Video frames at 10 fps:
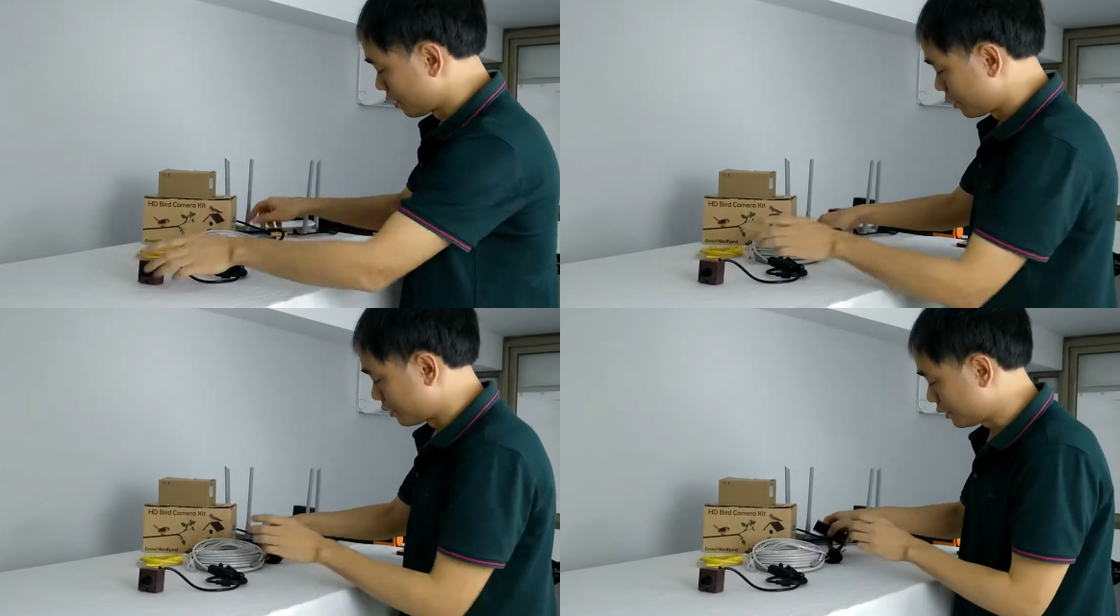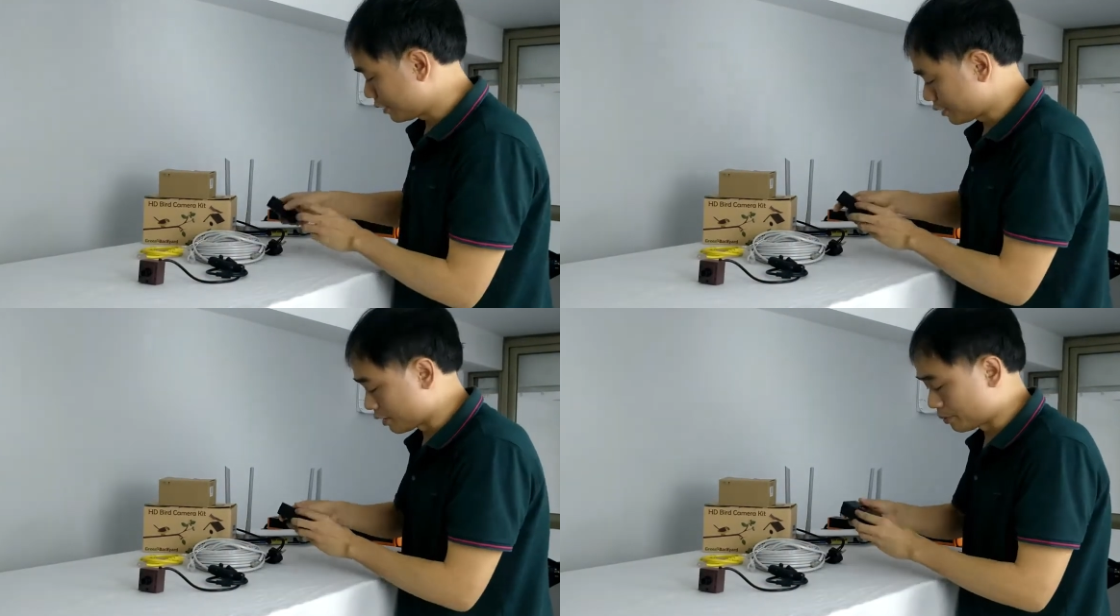This is
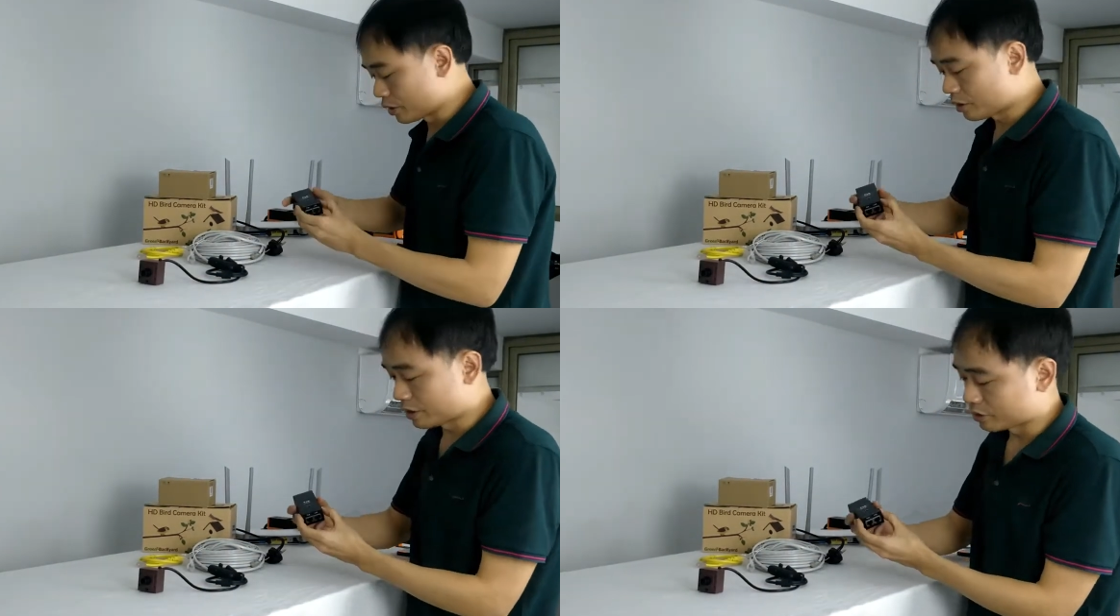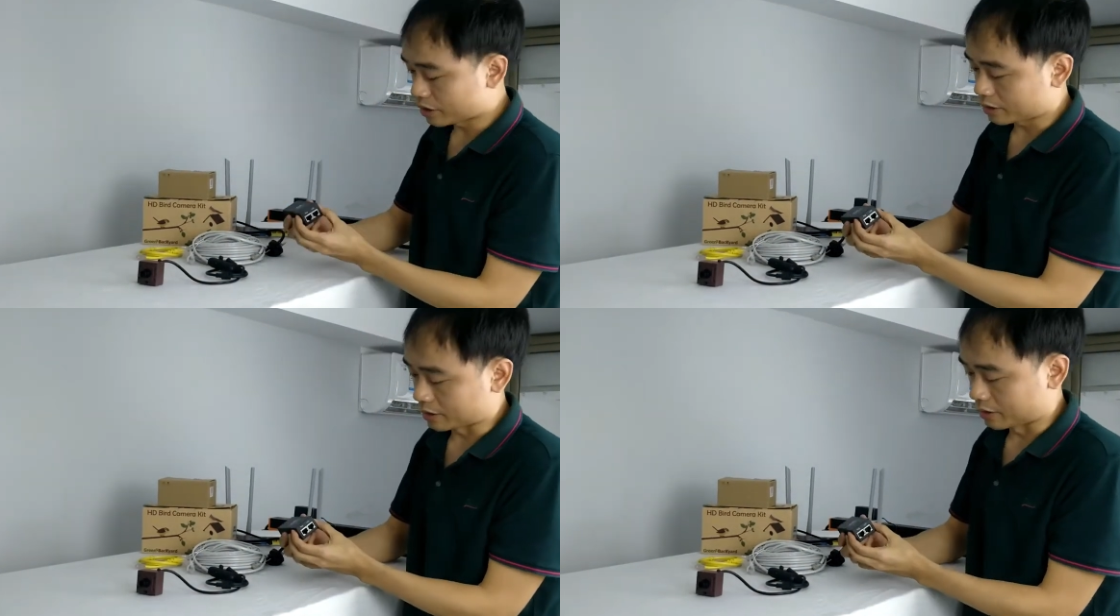the PoE
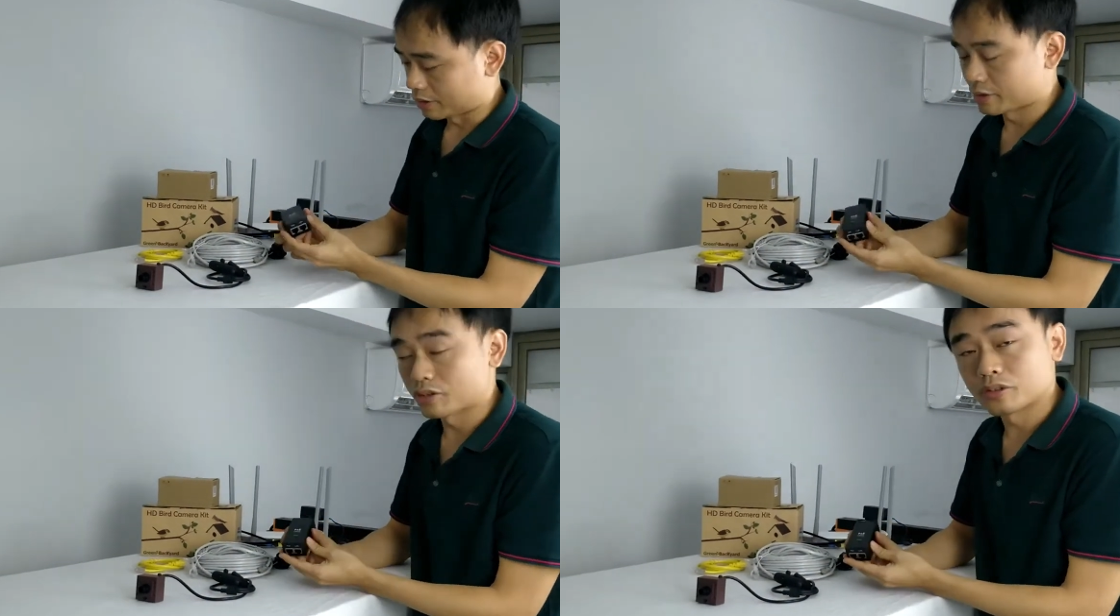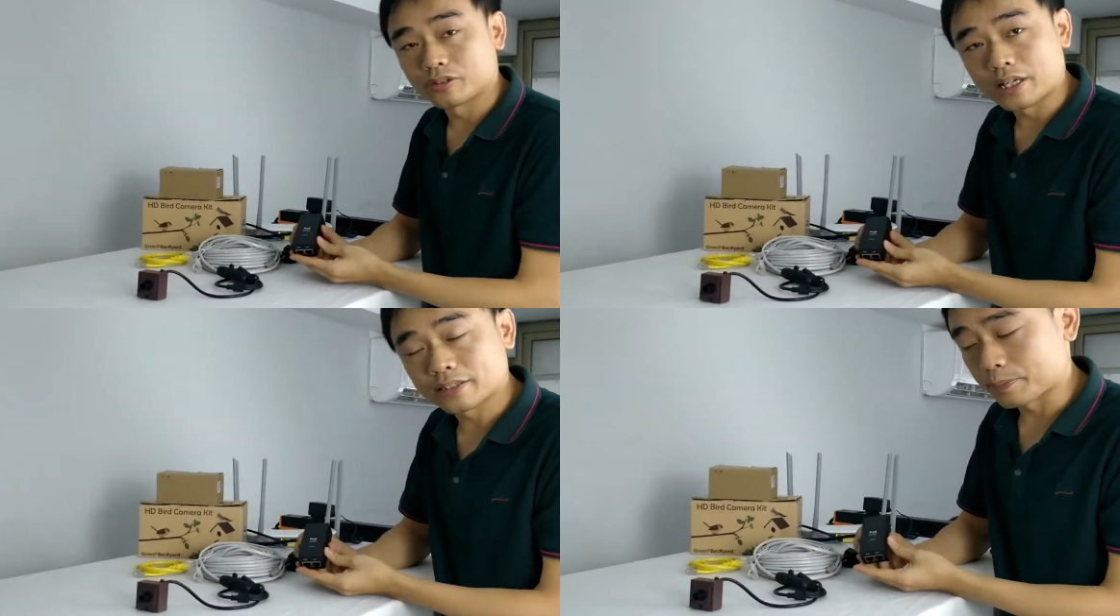injector. It's going to add the